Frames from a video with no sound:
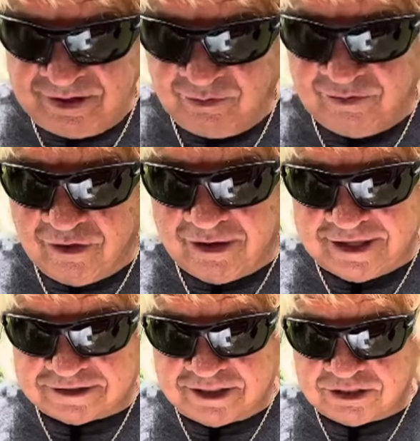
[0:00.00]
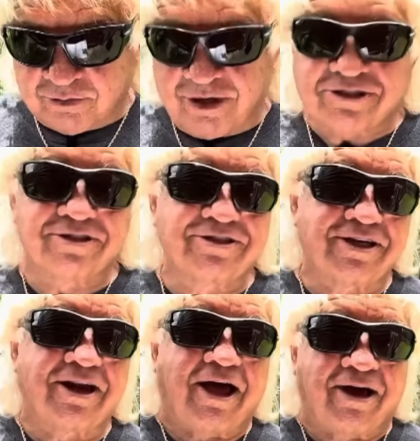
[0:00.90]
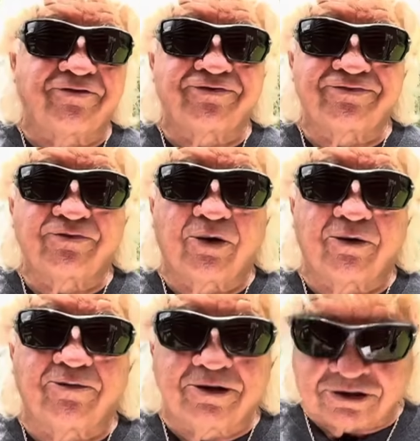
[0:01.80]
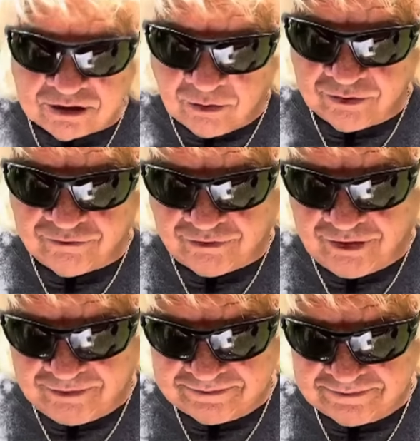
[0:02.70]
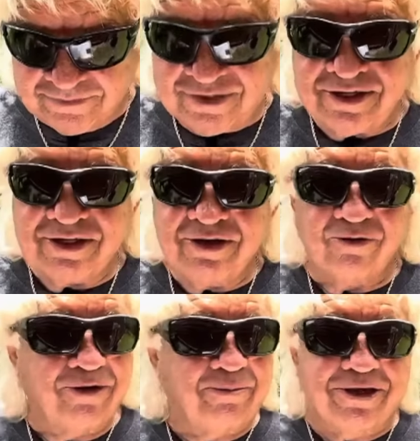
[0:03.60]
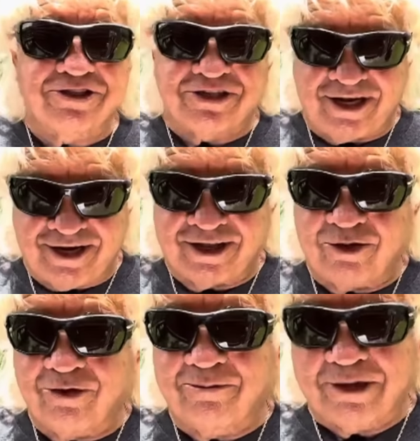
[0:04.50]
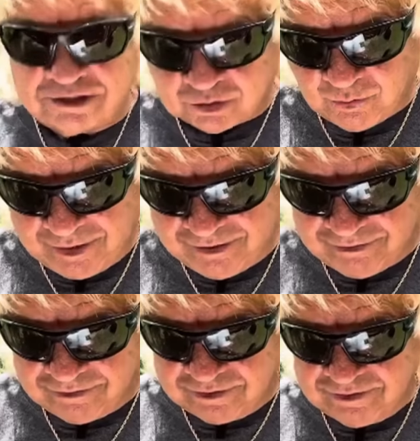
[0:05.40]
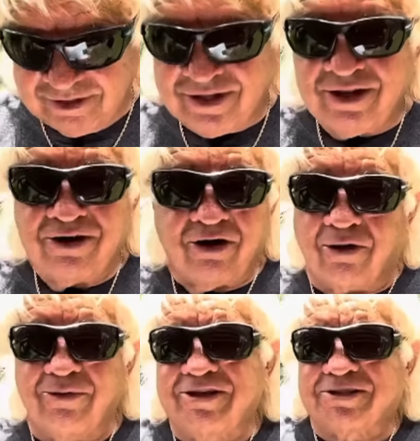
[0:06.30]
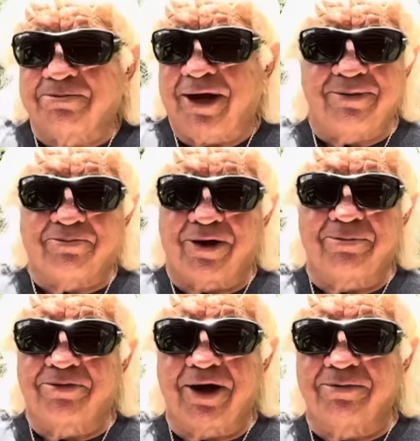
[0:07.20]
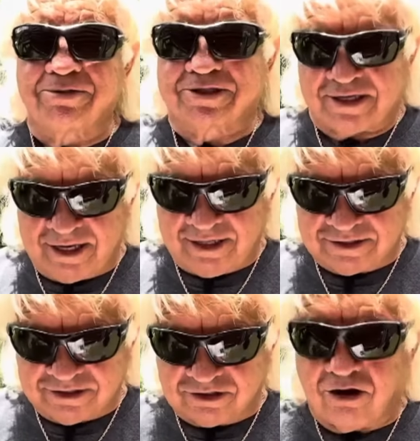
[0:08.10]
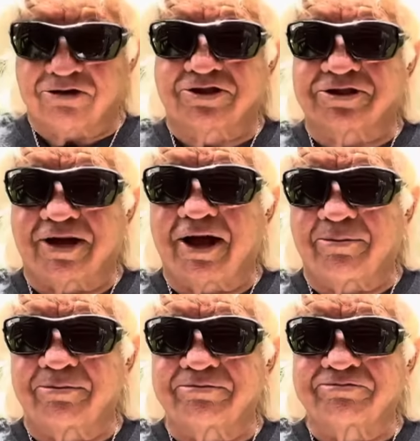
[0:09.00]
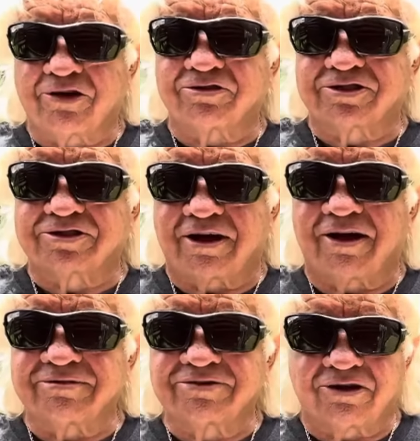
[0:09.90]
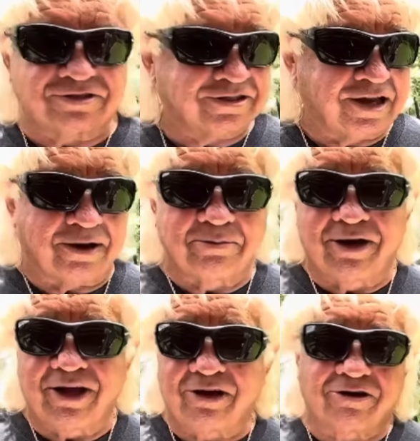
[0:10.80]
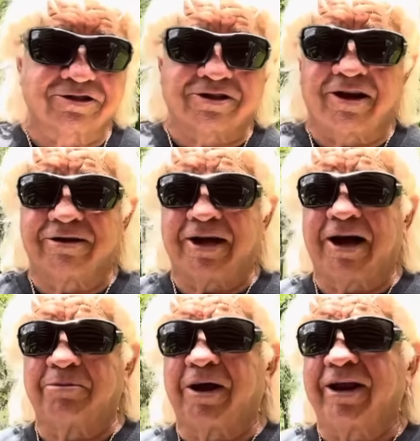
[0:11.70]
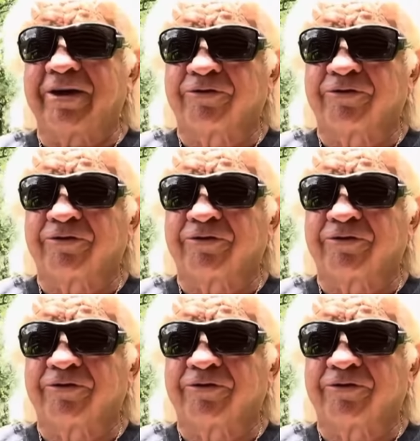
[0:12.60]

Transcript: We've all had situations in life where we've been stolen from, we've been cheated, we've been swindled, or we just made plumb dumb mistakes. It's cost us a lot of Cost us a lot. Cost us a lot of money. Cost us a lot of time, a lot of